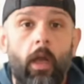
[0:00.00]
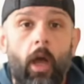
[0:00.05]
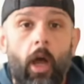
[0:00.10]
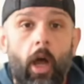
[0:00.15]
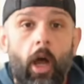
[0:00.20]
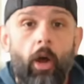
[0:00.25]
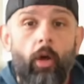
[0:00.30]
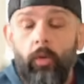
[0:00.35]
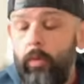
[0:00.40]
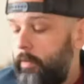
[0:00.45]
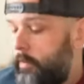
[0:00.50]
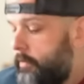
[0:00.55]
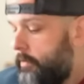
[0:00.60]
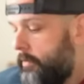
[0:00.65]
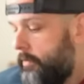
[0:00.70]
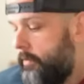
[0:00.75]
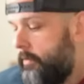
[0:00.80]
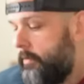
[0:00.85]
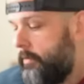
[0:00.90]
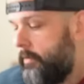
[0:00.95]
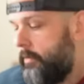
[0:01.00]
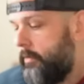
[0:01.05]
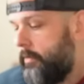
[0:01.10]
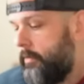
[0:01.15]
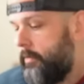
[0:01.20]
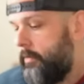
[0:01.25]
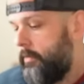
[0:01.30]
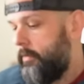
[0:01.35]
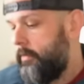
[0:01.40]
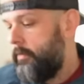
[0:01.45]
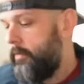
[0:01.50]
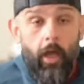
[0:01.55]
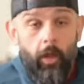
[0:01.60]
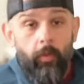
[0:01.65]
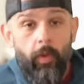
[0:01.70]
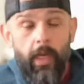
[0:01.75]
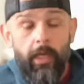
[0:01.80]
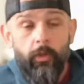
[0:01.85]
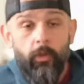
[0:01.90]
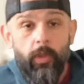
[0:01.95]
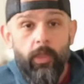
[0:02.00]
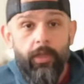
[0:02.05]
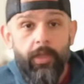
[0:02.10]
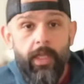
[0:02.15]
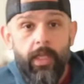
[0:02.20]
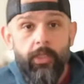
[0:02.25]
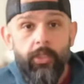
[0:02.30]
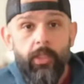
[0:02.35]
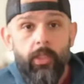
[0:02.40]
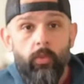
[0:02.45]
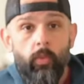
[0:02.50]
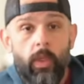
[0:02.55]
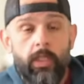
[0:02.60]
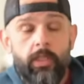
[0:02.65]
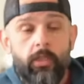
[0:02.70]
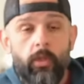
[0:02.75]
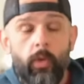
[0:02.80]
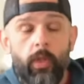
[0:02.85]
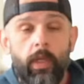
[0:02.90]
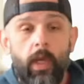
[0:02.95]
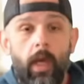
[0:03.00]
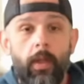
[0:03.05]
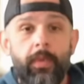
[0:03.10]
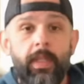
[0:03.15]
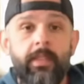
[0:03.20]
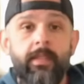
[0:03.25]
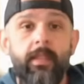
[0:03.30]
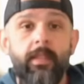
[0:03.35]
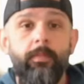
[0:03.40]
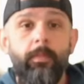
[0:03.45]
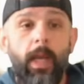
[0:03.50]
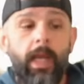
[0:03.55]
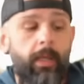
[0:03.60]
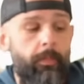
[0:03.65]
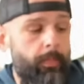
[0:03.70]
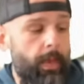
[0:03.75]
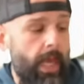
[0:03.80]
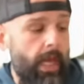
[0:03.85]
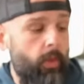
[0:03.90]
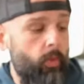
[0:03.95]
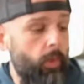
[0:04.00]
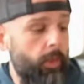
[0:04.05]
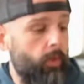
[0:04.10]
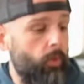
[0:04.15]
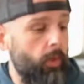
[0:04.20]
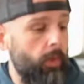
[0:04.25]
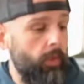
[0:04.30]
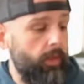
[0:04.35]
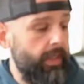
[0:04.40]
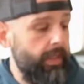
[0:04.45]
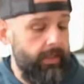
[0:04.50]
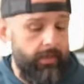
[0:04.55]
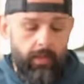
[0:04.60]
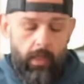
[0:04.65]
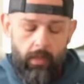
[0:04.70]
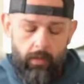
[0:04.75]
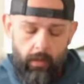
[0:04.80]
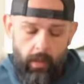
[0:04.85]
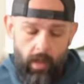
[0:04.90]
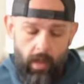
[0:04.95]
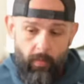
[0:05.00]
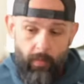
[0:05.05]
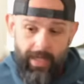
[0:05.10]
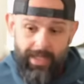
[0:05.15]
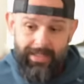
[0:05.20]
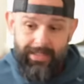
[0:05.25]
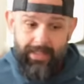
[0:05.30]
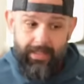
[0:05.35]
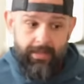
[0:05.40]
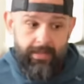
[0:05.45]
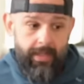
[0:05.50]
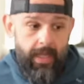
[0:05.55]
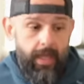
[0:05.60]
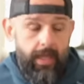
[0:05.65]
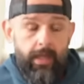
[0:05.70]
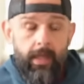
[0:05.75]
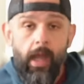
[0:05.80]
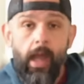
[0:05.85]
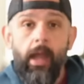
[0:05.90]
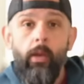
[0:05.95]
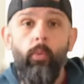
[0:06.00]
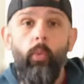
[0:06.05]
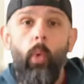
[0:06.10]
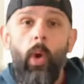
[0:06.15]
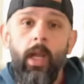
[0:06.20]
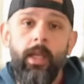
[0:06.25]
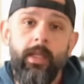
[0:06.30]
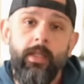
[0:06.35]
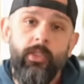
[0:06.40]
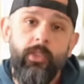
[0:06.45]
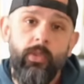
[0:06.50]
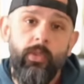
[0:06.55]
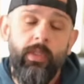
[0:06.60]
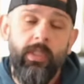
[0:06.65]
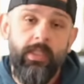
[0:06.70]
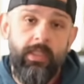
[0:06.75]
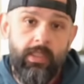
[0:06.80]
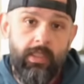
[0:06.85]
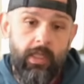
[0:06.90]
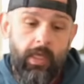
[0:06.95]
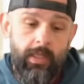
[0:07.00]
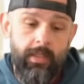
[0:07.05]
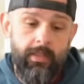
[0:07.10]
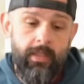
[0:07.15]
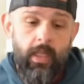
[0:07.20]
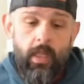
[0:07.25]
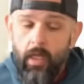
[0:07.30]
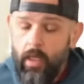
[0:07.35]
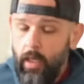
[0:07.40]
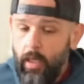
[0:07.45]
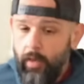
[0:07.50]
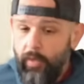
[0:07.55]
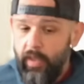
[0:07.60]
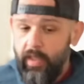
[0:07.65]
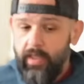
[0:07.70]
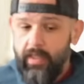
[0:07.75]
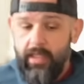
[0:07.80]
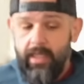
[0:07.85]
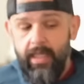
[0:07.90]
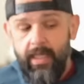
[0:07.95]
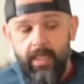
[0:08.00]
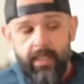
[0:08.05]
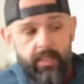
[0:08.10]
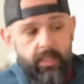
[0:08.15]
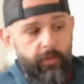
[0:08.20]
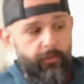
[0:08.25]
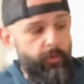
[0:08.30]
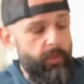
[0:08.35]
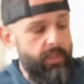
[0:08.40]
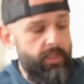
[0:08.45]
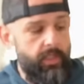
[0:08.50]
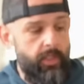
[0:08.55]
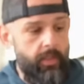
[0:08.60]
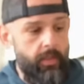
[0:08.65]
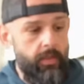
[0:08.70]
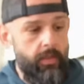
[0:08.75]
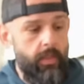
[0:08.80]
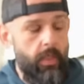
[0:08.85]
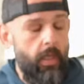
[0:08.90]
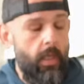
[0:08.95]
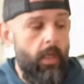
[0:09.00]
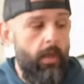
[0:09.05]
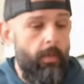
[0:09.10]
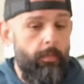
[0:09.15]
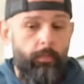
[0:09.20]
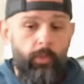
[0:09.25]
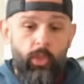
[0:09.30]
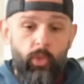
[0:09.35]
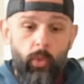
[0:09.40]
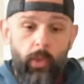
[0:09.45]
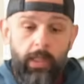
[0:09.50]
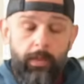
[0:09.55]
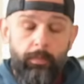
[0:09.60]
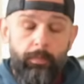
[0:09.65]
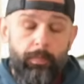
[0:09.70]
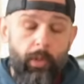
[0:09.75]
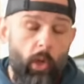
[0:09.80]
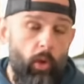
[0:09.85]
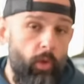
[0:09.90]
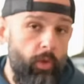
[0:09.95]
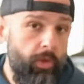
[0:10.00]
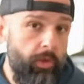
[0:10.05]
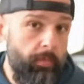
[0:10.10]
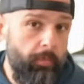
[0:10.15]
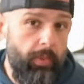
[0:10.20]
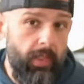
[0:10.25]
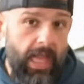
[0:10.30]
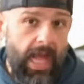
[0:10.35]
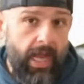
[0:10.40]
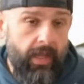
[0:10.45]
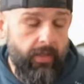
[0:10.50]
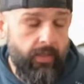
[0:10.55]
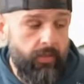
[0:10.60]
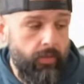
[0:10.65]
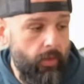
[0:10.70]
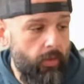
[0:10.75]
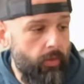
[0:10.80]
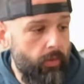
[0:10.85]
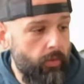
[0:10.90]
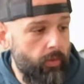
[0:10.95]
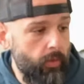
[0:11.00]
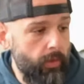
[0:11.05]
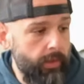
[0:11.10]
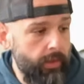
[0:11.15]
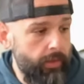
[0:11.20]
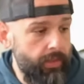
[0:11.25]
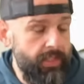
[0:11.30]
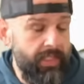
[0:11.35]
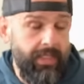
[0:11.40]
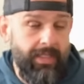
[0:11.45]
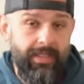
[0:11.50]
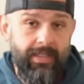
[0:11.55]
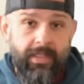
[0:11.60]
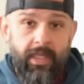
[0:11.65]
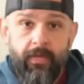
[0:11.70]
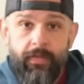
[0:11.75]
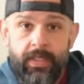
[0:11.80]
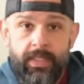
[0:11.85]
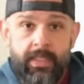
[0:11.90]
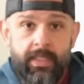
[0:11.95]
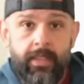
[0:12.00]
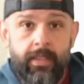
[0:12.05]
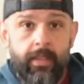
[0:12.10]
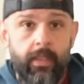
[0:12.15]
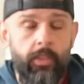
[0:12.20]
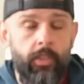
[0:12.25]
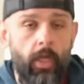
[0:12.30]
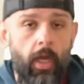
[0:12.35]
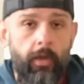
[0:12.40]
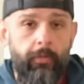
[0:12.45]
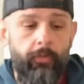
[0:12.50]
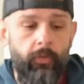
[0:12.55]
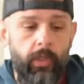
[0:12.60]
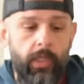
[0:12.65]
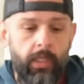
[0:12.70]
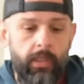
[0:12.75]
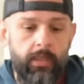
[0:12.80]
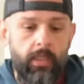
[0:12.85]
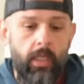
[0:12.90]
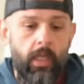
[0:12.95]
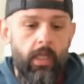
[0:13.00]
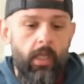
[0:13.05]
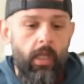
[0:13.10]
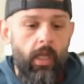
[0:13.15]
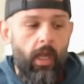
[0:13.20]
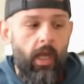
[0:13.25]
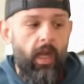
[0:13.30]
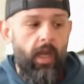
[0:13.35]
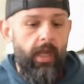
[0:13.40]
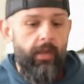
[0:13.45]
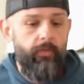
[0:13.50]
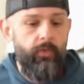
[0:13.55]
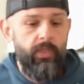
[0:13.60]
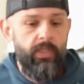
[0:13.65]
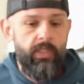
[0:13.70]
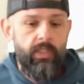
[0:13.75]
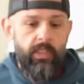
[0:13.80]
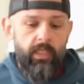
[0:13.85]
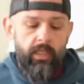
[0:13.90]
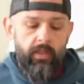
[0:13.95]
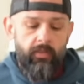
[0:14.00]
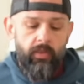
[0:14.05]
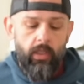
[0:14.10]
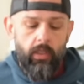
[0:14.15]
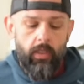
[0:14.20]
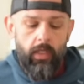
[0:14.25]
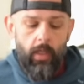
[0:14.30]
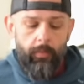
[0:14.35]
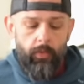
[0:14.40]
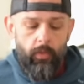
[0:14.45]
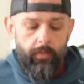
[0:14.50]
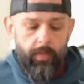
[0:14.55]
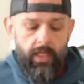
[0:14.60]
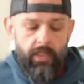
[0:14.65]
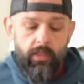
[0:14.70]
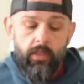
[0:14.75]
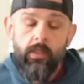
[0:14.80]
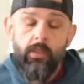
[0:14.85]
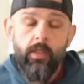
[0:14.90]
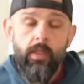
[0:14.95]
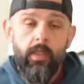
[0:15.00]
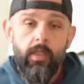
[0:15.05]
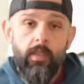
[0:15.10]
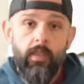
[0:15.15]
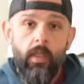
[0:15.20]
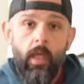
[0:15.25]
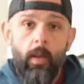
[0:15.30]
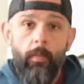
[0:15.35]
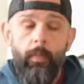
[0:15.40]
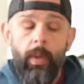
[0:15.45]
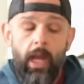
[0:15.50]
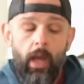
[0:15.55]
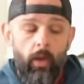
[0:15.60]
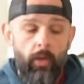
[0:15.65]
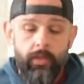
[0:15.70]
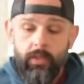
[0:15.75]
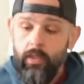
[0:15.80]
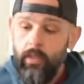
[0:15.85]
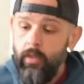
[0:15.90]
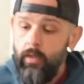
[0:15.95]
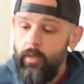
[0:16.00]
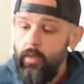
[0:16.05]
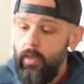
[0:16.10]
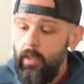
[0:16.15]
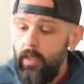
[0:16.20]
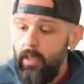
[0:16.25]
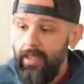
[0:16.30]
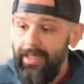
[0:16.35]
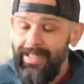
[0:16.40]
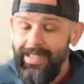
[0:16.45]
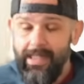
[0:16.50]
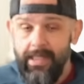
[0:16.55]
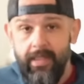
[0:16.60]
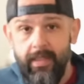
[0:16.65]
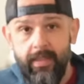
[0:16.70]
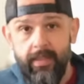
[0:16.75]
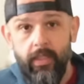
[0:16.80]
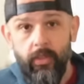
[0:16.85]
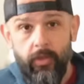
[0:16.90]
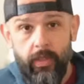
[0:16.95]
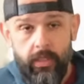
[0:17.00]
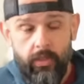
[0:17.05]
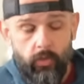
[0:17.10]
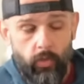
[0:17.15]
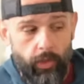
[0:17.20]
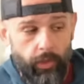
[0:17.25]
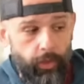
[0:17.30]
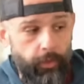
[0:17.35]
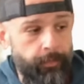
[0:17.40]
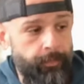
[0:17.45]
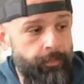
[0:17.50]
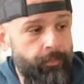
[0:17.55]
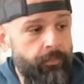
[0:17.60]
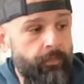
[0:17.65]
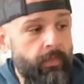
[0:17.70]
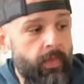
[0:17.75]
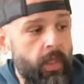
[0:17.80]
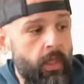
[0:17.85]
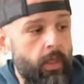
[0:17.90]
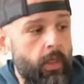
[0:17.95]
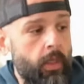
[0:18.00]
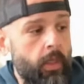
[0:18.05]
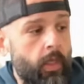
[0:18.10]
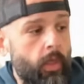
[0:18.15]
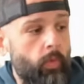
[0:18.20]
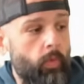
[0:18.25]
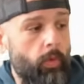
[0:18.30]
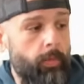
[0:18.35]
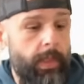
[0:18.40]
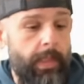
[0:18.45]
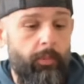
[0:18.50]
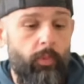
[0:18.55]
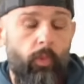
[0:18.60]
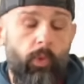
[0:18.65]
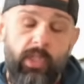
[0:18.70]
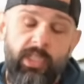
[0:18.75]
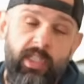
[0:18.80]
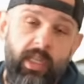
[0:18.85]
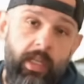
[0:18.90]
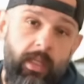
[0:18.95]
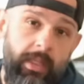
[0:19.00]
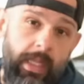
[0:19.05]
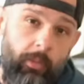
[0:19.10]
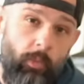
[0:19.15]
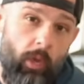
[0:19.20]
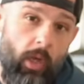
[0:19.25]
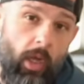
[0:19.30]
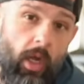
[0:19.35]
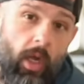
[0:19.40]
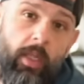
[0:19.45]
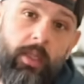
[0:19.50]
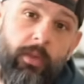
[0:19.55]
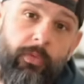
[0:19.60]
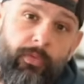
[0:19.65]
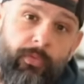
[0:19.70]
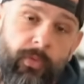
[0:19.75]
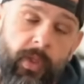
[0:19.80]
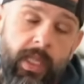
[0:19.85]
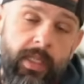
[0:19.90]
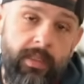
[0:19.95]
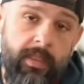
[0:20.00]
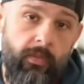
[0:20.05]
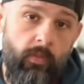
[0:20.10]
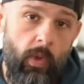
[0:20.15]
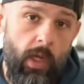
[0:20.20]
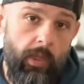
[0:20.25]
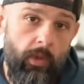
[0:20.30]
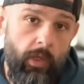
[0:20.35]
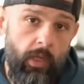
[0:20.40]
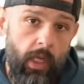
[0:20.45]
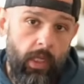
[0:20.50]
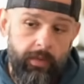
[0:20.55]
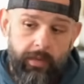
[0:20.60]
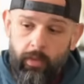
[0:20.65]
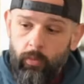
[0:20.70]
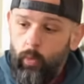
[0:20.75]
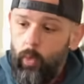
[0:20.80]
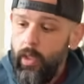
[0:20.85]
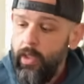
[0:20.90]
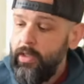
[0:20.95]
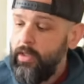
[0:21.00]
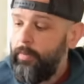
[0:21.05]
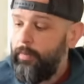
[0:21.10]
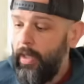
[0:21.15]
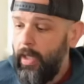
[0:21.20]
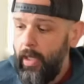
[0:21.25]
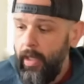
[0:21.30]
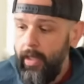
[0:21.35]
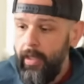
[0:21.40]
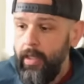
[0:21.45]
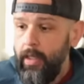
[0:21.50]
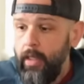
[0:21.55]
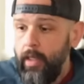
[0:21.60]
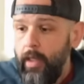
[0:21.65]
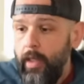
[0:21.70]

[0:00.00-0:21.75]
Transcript: All right, Griddle Nation, what's going on? This is Mike back with GriddleKing.com, and today I wanted to discuss the key differences between both Blackstone Griddle's 17-inch offerings. I've received a couple messages about the E-Series Griddle where people were saying they were on the fence of whether or not they wanted to buy